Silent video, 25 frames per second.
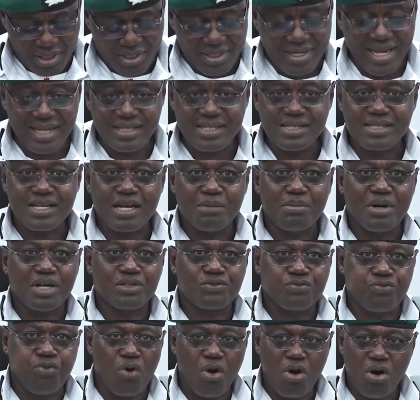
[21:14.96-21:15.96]
That is
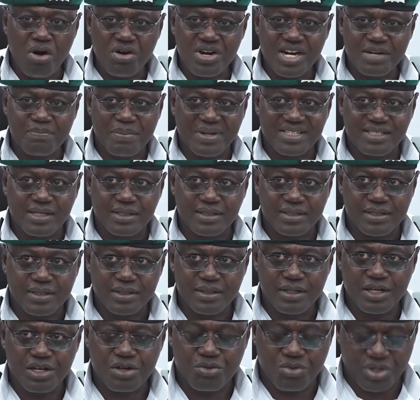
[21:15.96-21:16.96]
about 400%
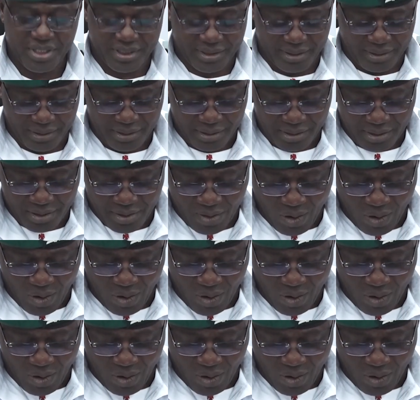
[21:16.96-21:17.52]
increase.